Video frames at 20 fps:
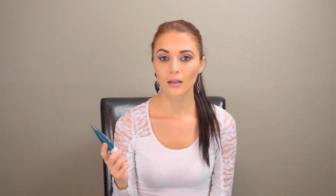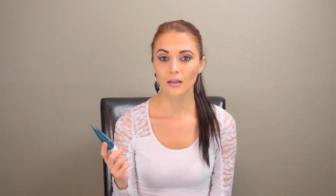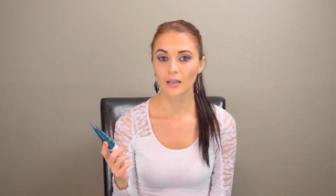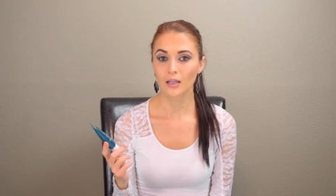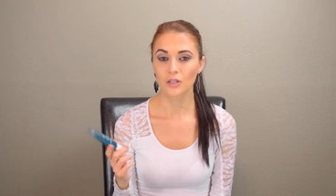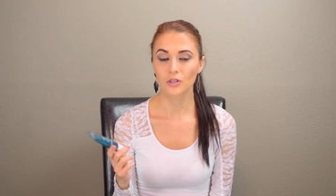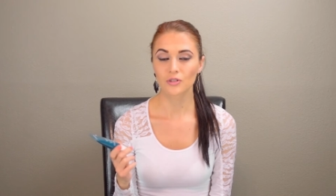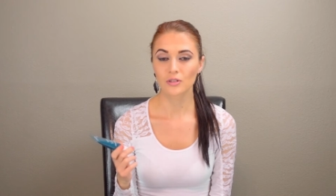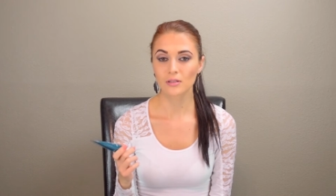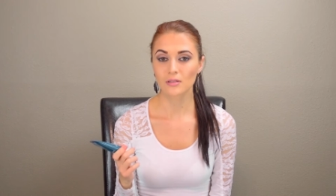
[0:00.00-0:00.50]

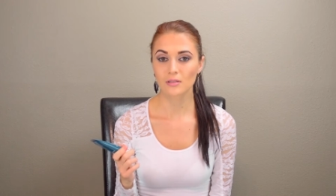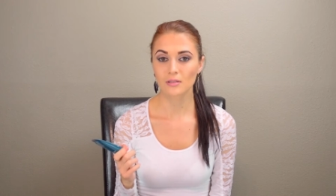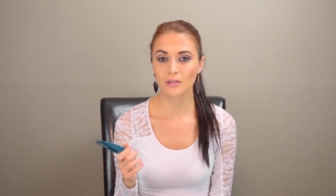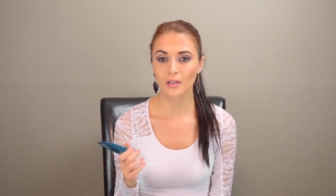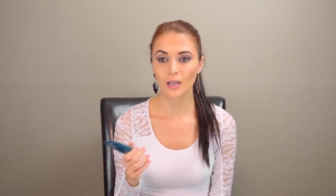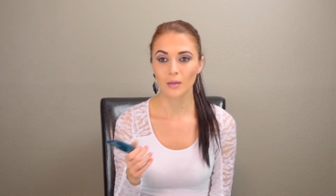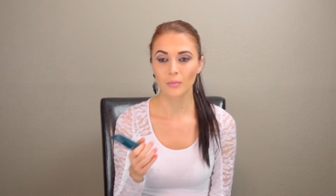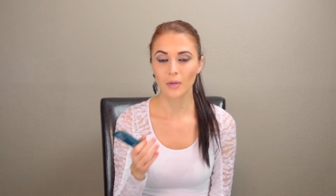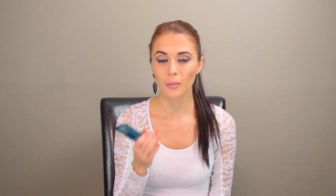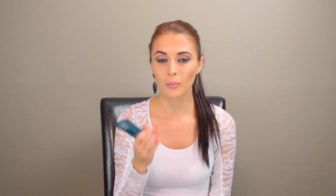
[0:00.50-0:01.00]
it just,
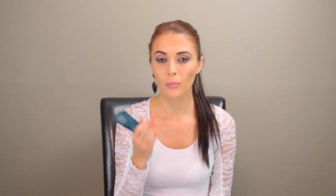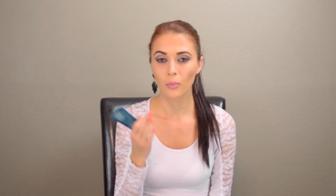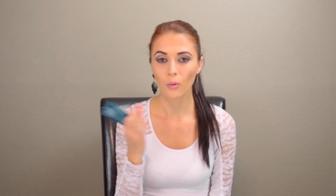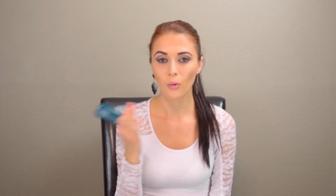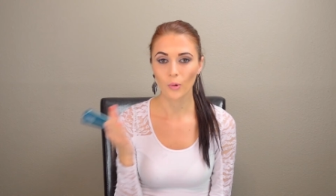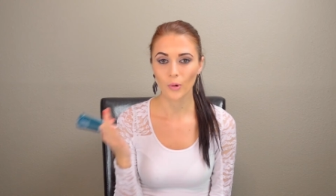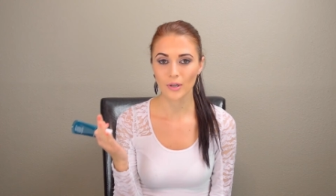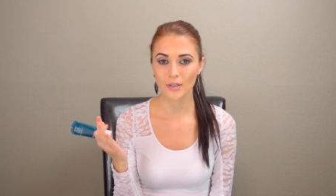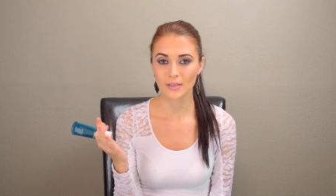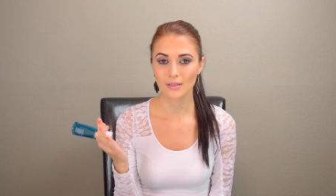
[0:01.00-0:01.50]
like, my
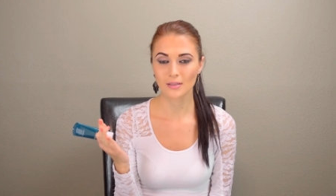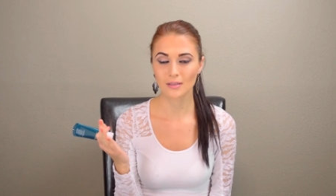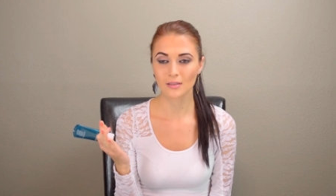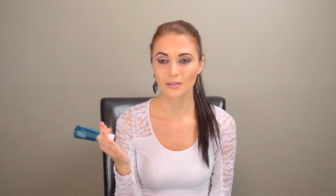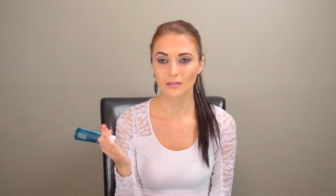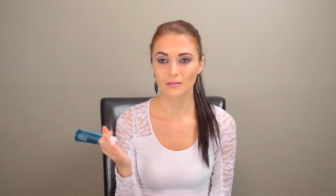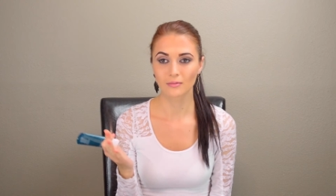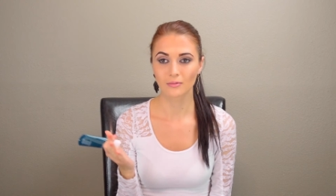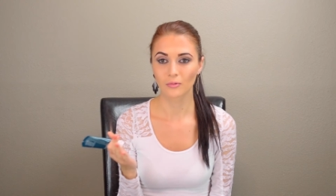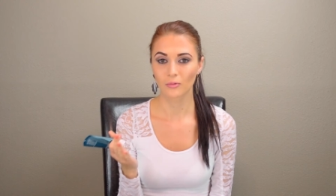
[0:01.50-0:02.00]
pores
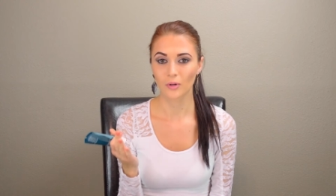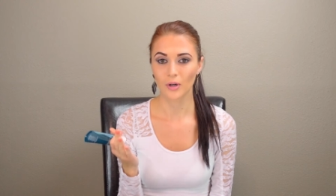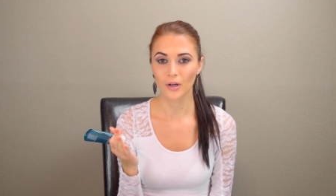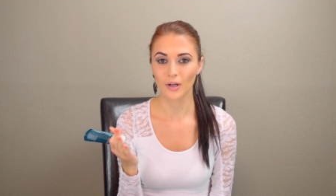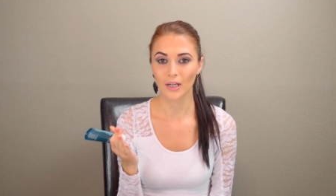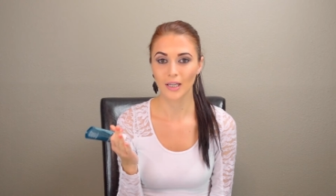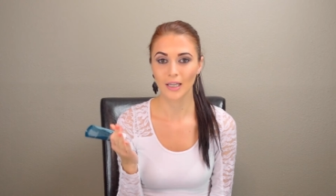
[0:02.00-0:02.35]
were